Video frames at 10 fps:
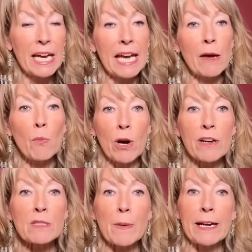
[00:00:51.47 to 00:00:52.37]
It
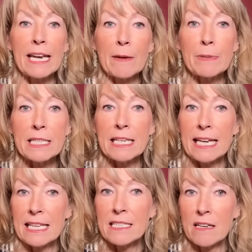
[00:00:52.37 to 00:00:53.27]
works by inhibiting an
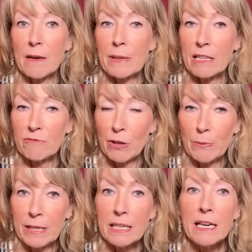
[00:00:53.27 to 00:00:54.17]
enzyme in the
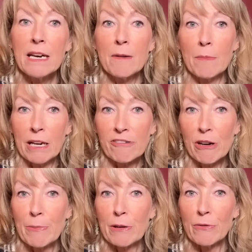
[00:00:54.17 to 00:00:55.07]
rumen
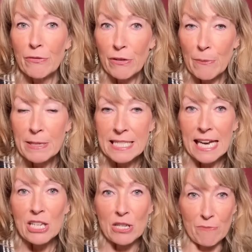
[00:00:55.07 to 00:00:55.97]
microbial
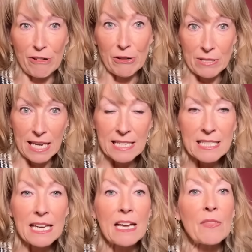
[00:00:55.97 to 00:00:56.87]
fermentation process
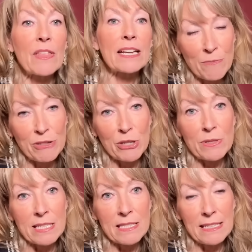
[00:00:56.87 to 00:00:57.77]
that
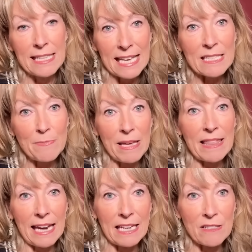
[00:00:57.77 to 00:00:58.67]
produces less
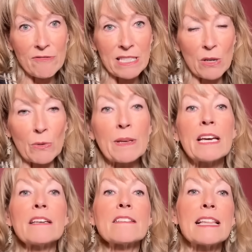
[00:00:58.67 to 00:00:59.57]
methane as a result,
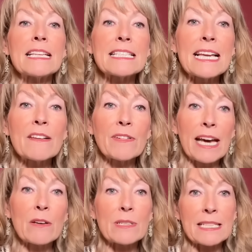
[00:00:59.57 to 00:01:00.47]
so that instead of
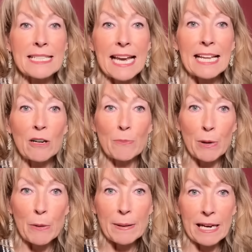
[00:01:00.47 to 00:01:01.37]
cows exhaling or
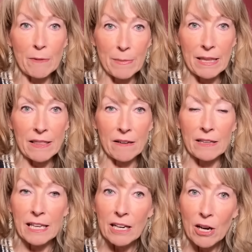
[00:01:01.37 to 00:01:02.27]
burping out methane,
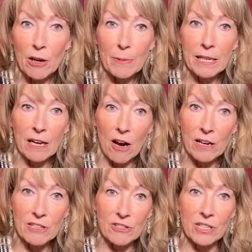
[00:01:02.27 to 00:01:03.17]
the carbon and
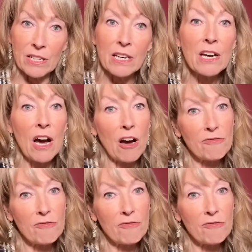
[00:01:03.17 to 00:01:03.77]
hydrogen are